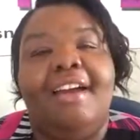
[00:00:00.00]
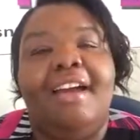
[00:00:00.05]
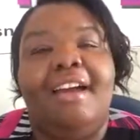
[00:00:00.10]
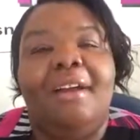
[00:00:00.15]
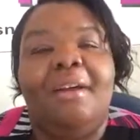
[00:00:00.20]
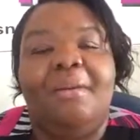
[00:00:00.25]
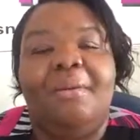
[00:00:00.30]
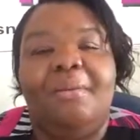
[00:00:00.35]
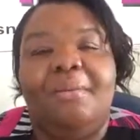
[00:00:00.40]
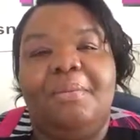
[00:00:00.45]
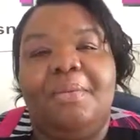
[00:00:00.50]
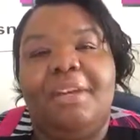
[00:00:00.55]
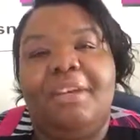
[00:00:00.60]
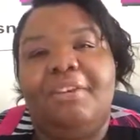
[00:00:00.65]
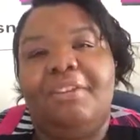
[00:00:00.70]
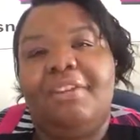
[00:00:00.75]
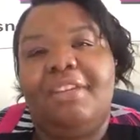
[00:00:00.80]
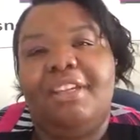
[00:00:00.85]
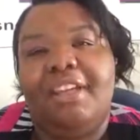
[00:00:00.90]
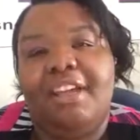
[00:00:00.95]

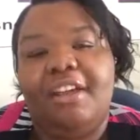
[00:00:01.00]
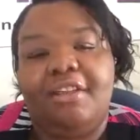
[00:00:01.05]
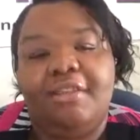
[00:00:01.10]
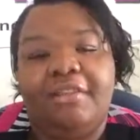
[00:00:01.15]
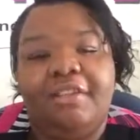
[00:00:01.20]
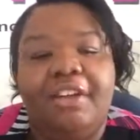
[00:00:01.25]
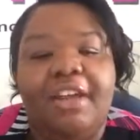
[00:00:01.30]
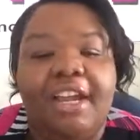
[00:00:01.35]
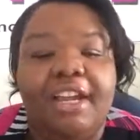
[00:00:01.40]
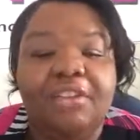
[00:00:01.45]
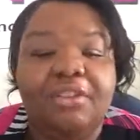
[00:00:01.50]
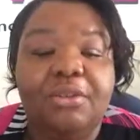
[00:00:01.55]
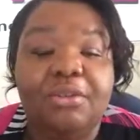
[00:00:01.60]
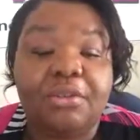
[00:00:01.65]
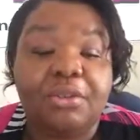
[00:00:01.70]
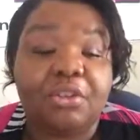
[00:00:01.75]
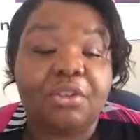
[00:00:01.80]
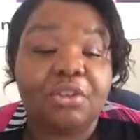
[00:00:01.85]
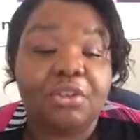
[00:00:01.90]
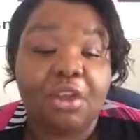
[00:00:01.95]
Better than ever. As you
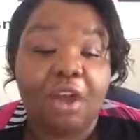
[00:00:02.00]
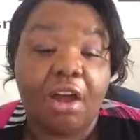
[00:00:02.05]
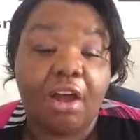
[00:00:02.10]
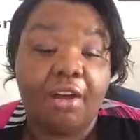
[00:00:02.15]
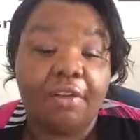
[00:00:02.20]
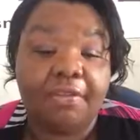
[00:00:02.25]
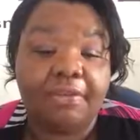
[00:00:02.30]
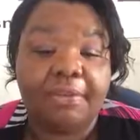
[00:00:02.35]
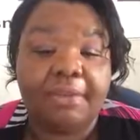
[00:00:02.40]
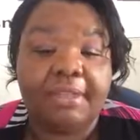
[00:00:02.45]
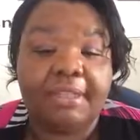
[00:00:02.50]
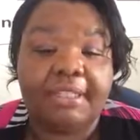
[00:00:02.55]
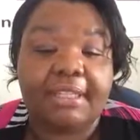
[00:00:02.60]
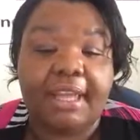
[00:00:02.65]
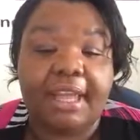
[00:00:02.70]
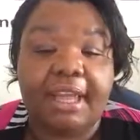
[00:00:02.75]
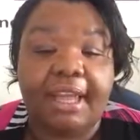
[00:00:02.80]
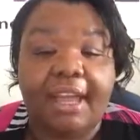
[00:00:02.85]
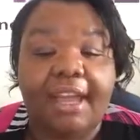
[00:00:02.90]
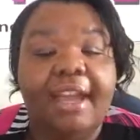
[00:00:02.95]
saw from the
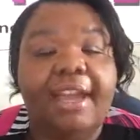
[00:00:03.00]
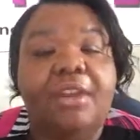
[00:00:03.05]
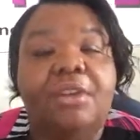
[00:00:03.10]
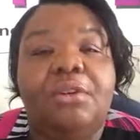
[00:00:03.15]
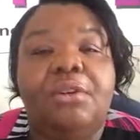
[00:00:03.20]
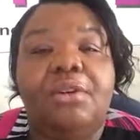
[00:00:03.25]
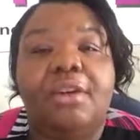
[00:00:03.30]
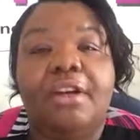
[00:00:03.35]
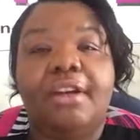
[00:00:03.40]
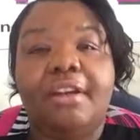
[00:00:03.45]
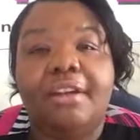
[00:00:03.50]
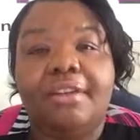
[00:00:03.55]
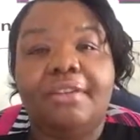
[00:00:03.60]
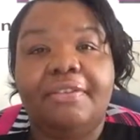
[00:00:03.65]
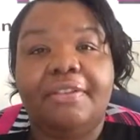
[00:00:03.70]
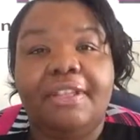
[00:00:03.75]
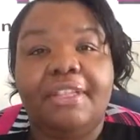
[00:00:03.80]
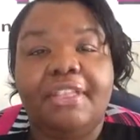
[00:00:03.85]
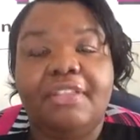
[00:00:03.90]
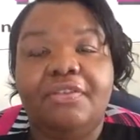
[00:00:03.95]
title
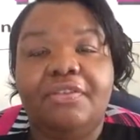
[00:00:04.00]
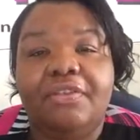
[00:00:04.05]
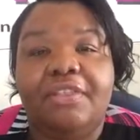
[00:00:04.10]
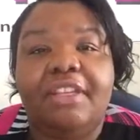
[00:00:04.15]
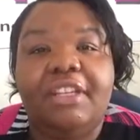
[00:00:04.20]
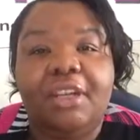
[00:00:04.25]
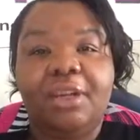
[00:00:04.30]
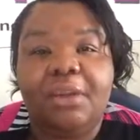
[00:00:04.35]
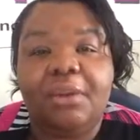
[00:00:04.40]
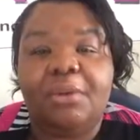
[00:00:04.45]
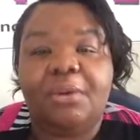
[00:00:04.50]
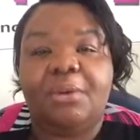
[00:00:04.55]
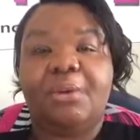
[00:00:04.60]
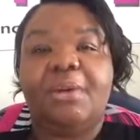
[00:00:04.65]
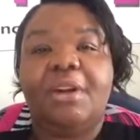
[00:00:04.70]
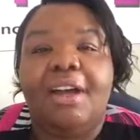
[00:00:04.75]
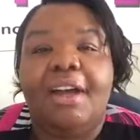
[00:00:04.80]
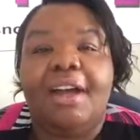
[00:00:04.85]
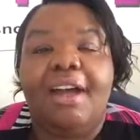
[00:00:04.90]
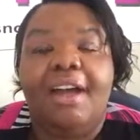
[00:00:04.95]
of this
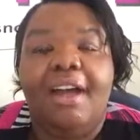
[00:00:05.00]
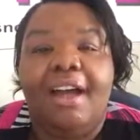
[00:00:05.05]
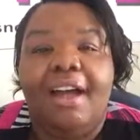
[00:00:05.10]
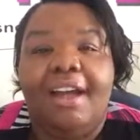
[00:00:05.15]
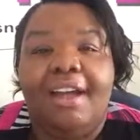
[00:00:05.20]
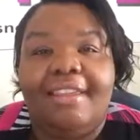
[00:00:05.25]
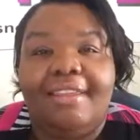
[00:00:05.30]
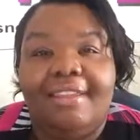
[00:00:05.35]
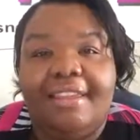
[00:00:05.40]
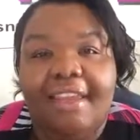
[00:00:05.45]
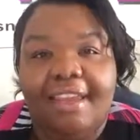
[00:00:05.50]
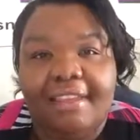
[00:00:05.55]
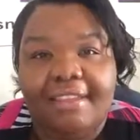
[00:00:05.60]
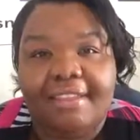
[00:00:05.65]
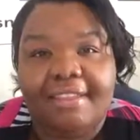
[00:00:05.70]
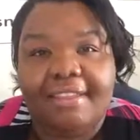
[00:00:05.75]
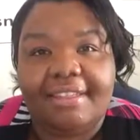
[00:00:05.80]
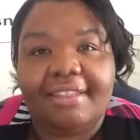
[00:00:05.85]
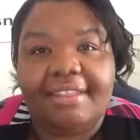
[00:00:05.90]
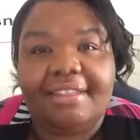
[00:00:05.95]
video, yes,